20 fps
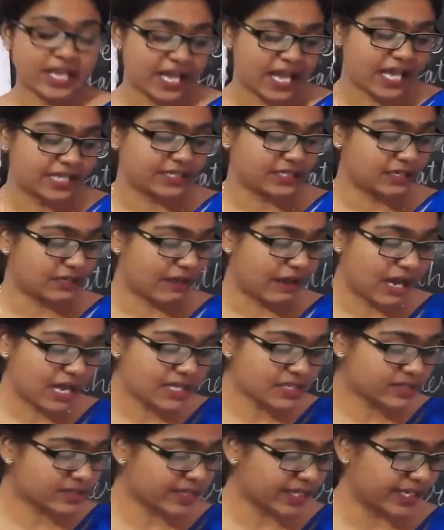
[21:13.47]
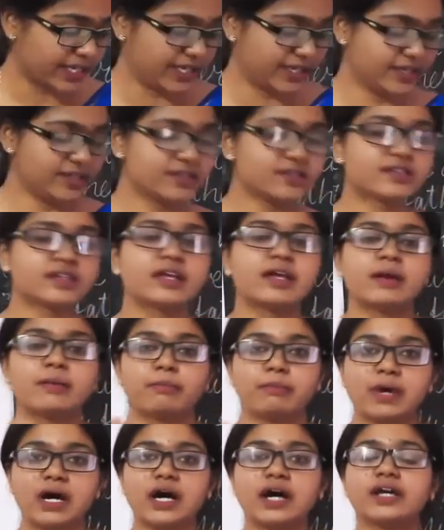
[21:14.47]
And the last thing is,
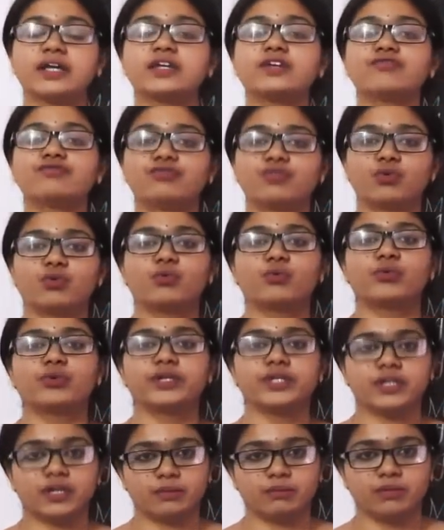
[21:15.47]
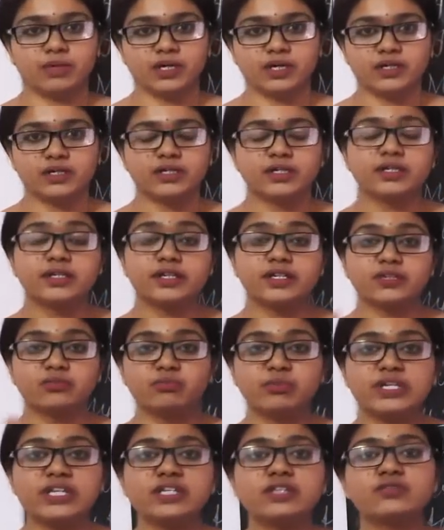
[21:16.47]
my phone number. It
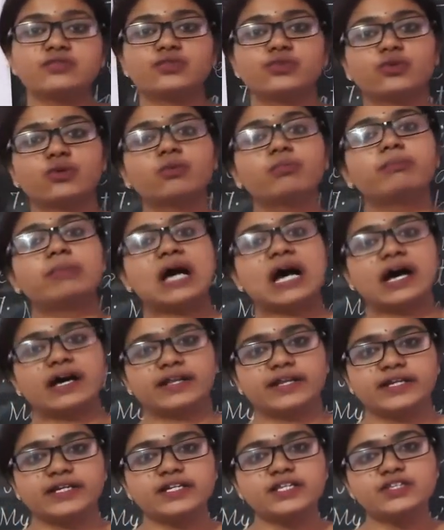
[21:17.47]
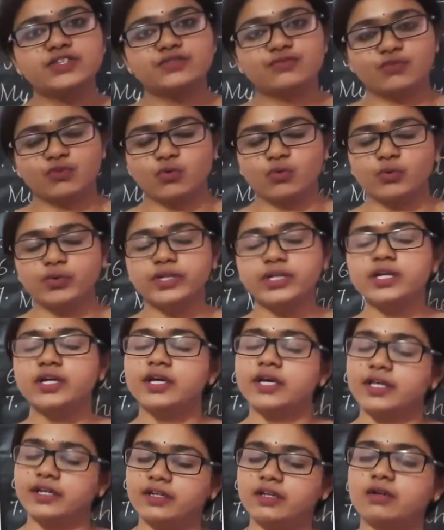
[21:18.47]
means your parents' phone
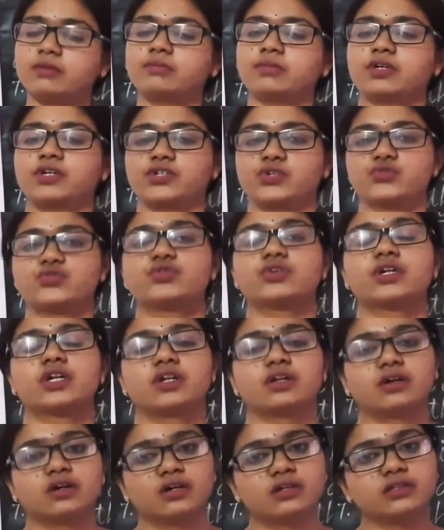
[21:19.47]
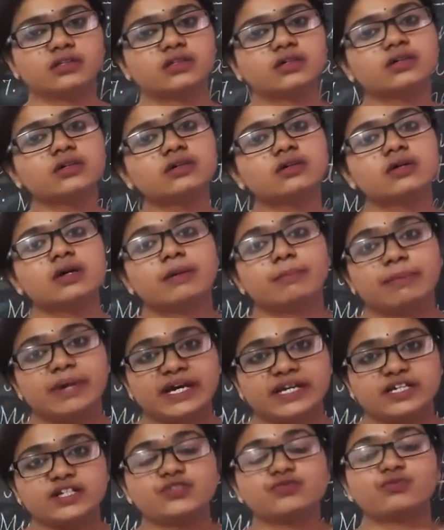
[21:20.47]
number. You should learn the
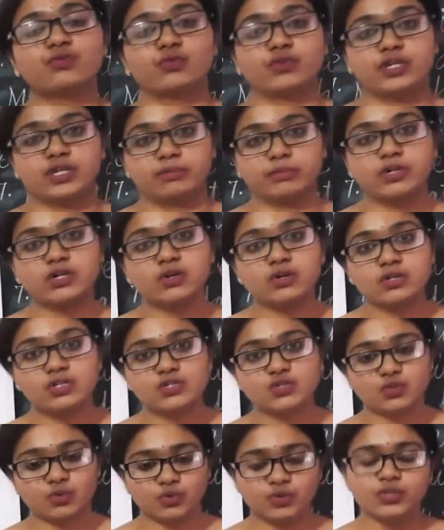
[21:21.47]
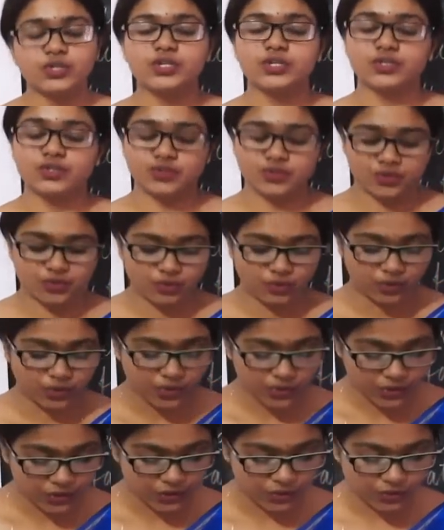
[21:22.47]
parents' phone number also. So,
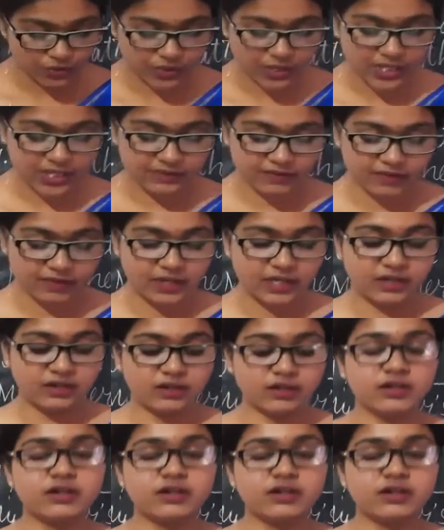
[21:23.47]
today we will